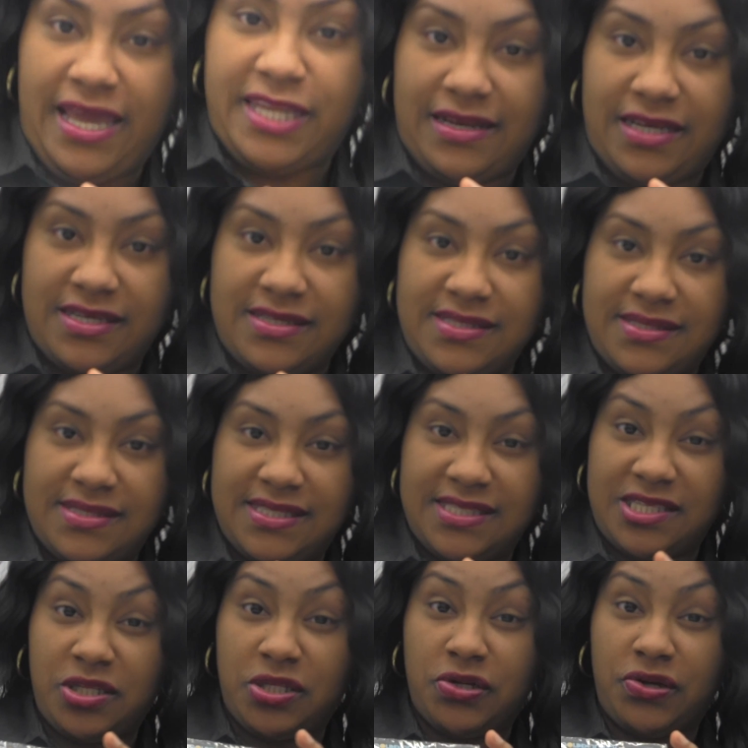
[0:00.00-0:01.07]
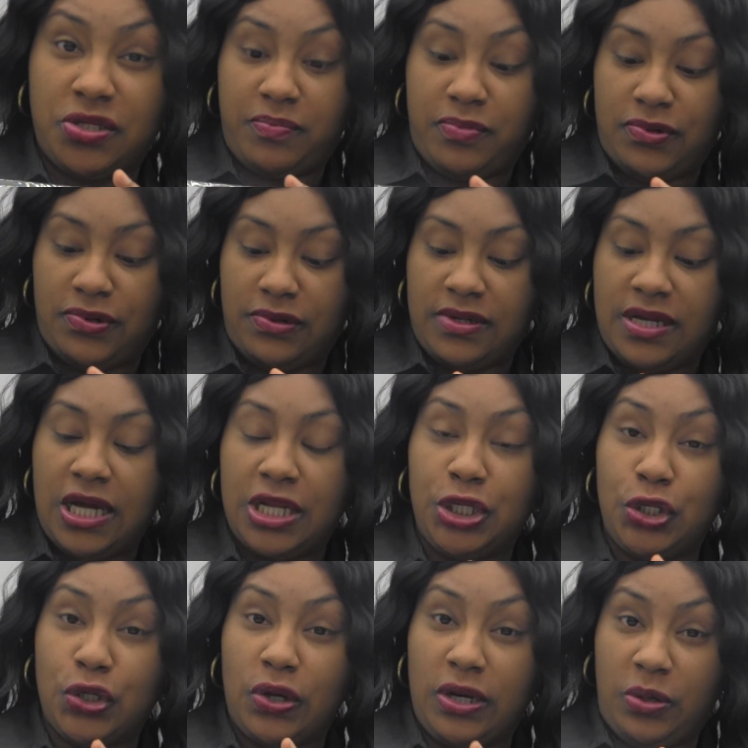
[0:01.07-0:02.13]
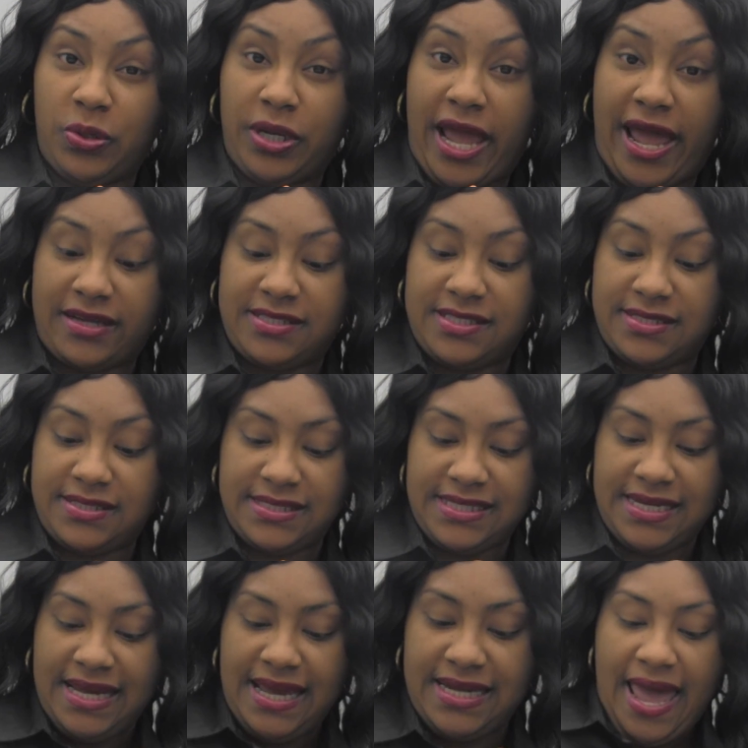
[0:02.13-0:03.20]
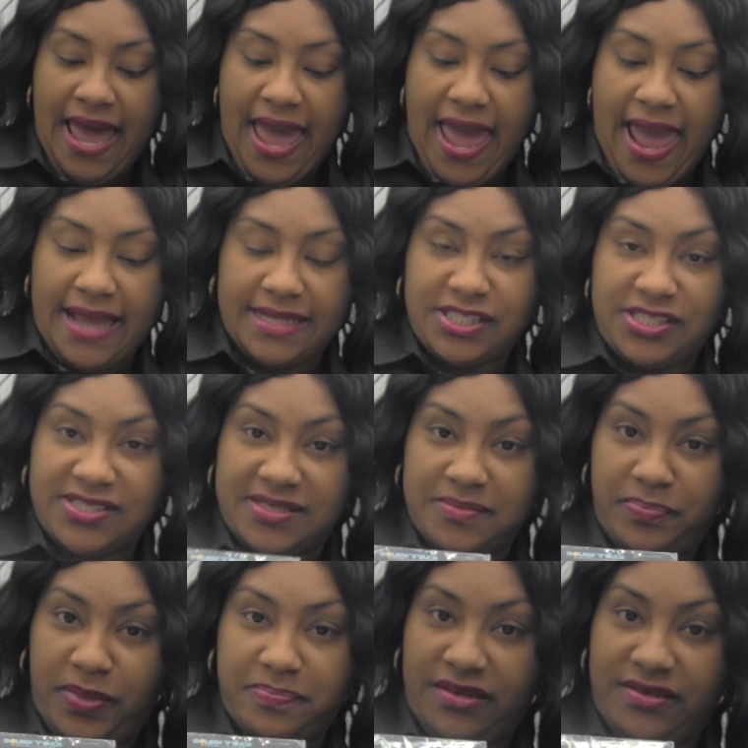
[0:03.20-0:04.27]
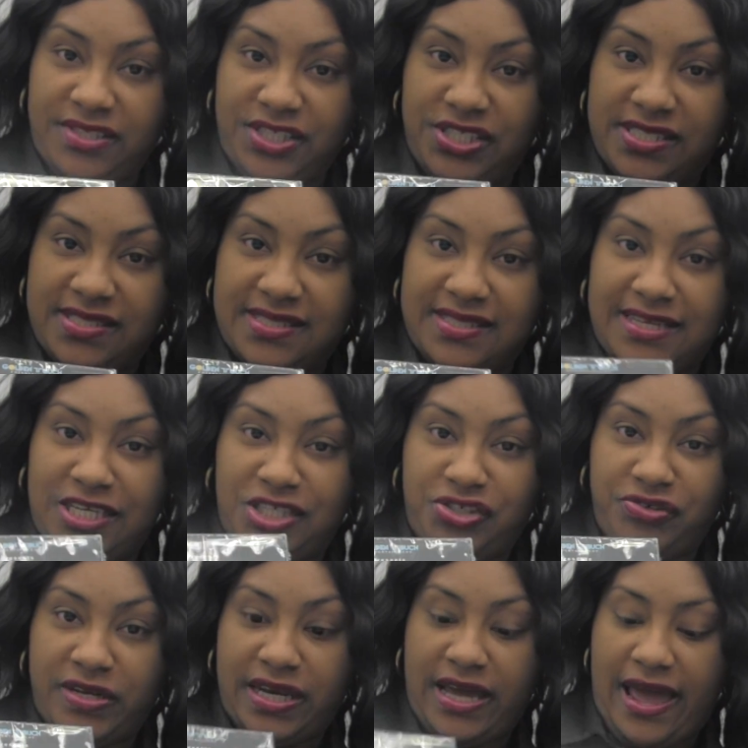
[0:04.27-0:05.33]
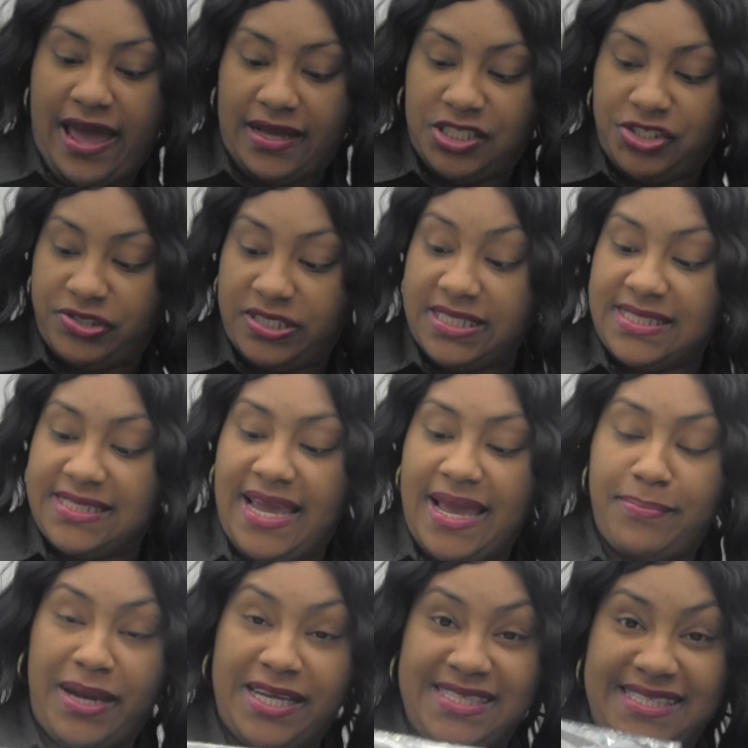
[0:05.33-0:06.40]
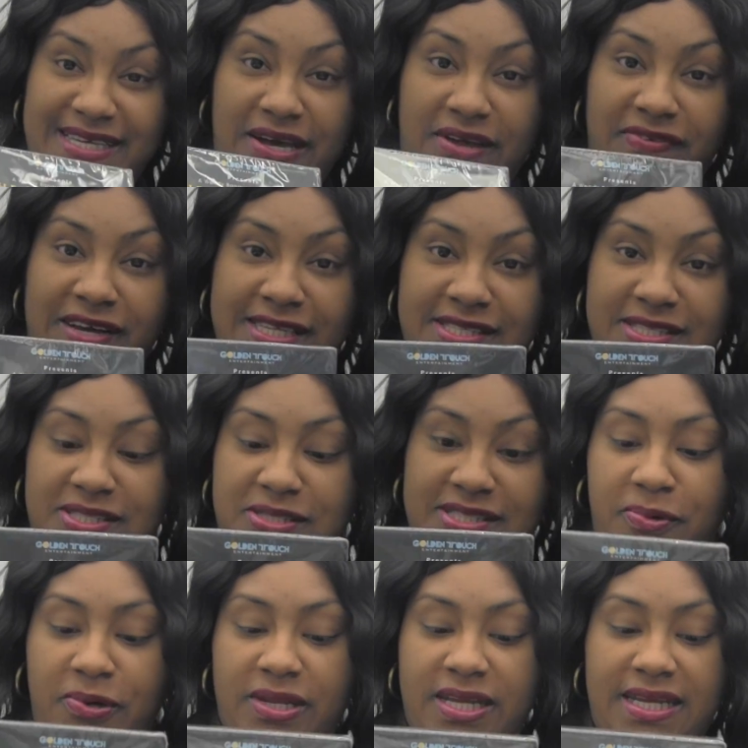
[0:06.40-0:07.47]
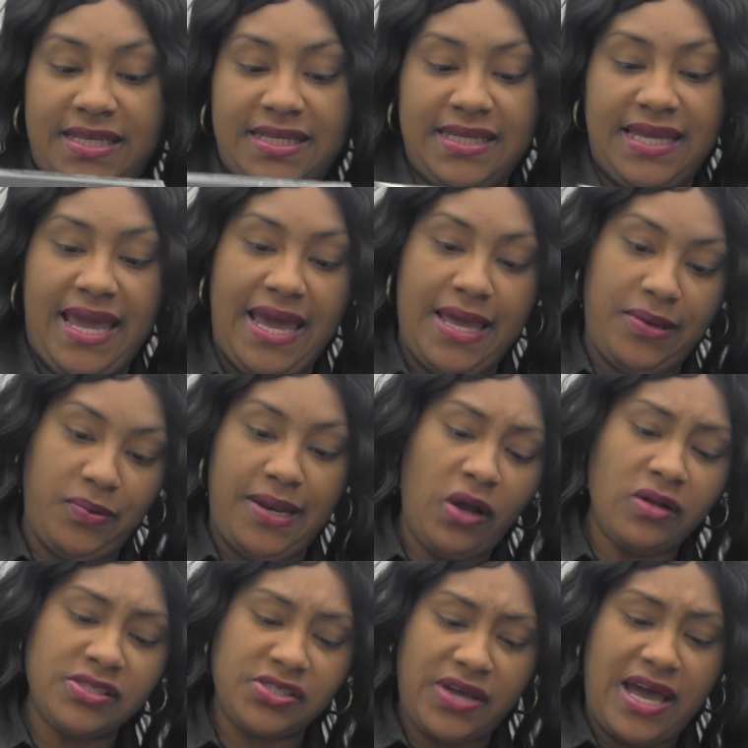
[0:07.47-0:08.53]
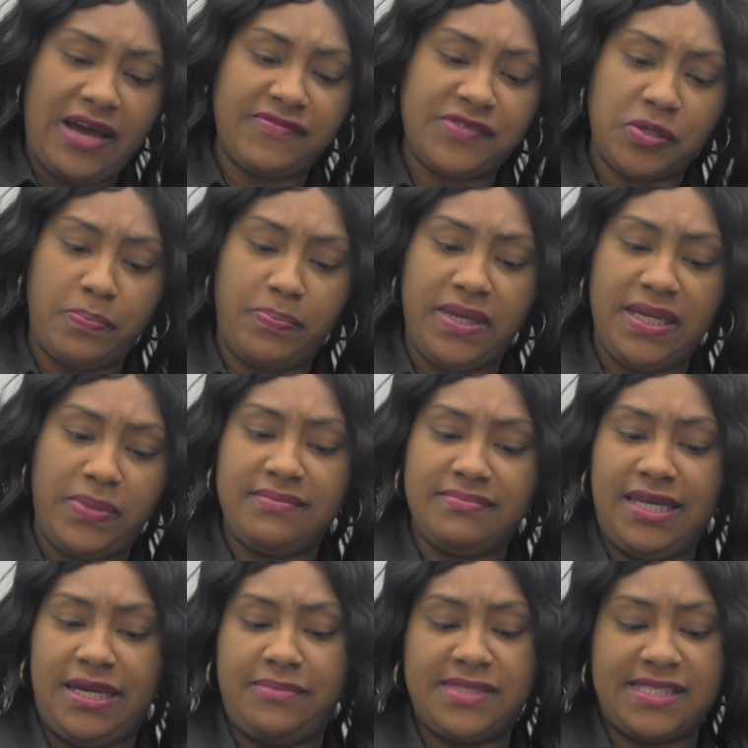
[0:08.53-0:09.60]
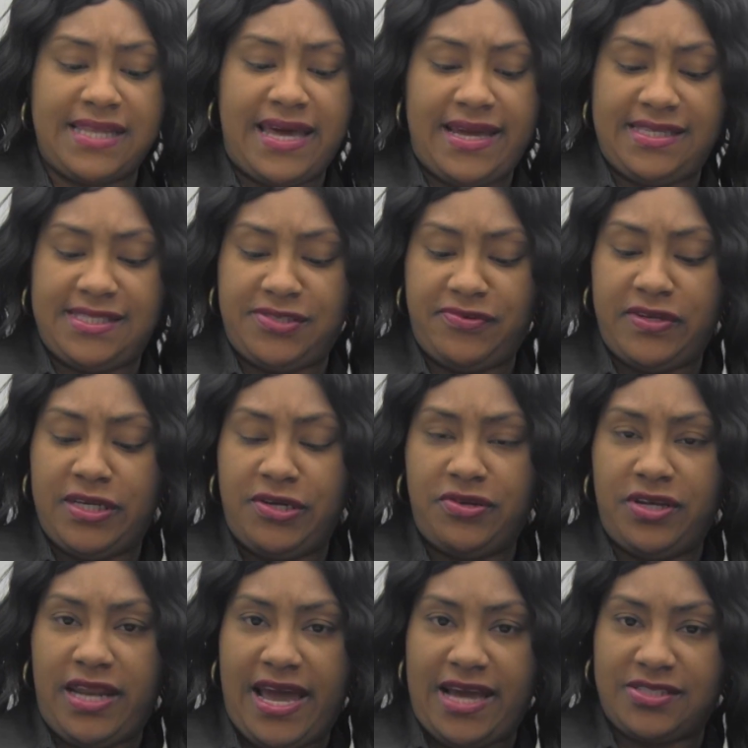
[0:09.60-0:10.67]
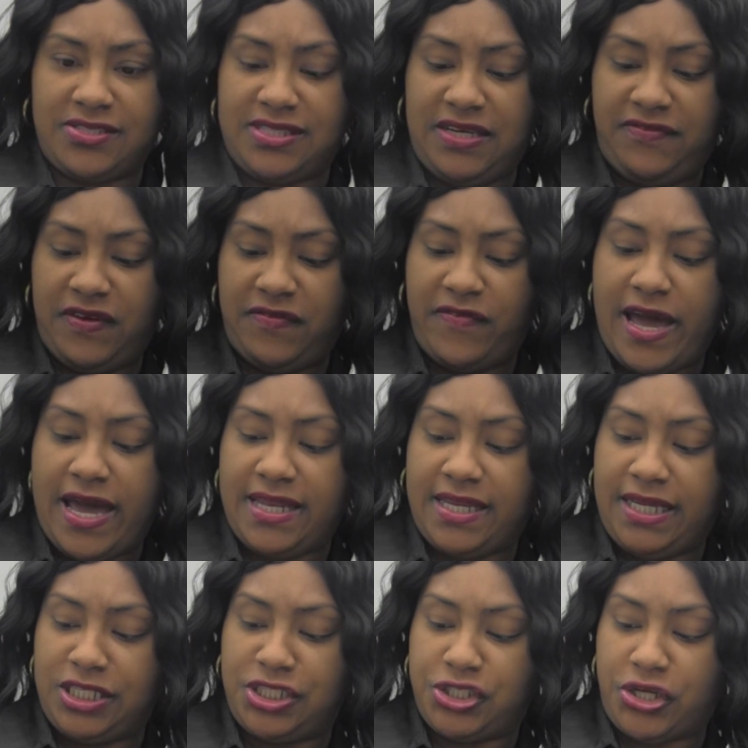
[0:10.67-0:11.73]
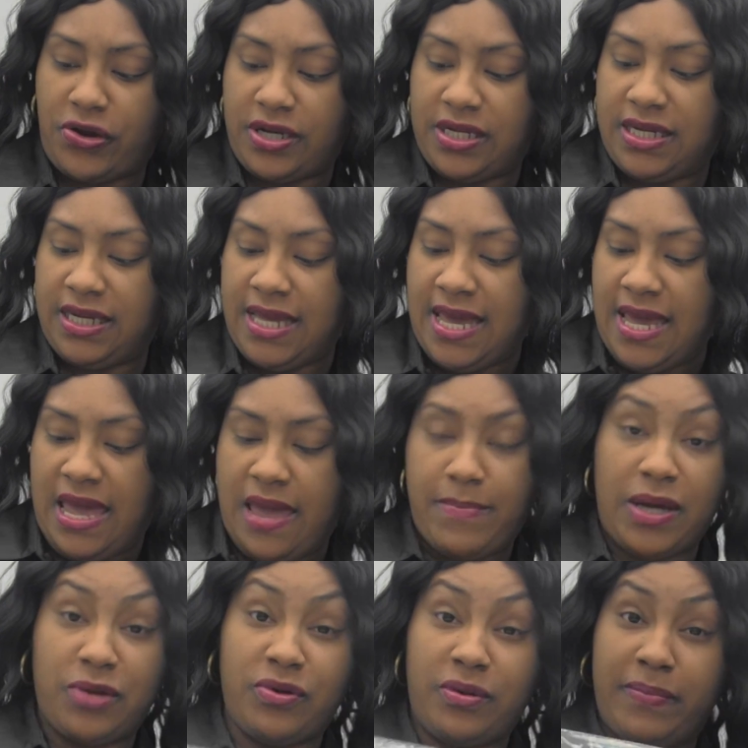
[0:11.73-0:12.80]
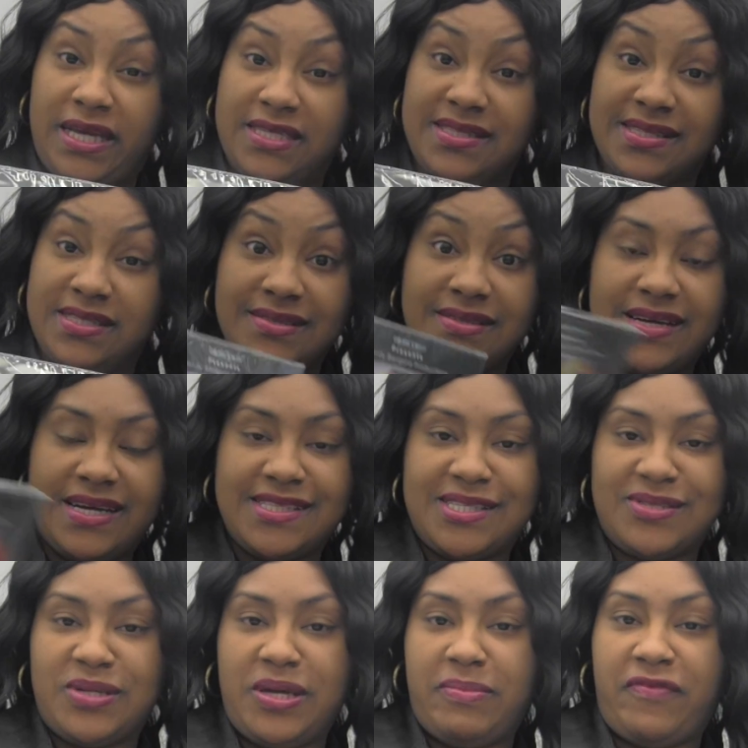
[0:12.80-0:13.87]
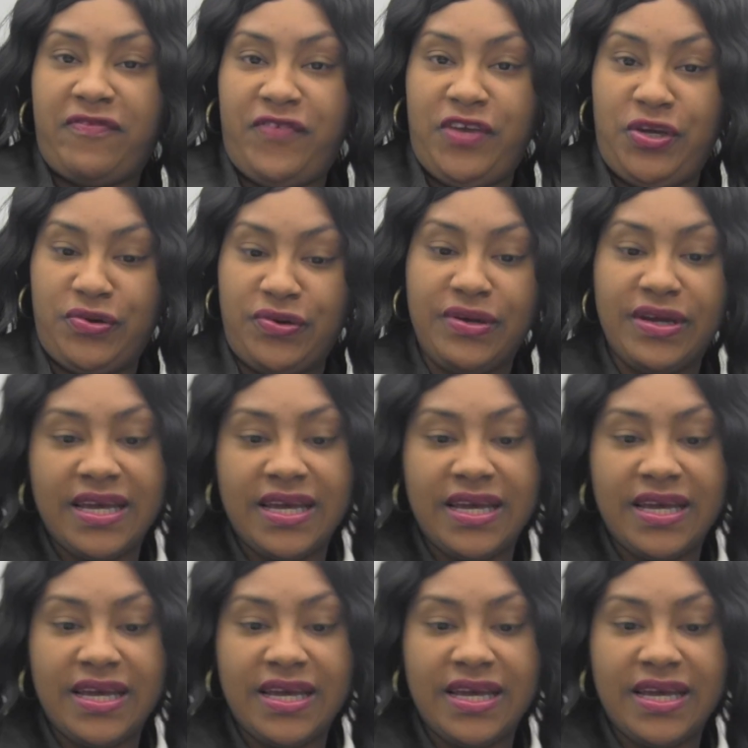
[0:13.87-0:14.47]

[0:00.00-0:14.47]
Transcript: Elliott is a notable Nollywood actor. And Susan Peters, she's a Nigerian actress, and myself as a supporting. And we also have some big names like Sierra Leonean actor David Vandy, Chuck, Emmanuel Mensah, and to name a few.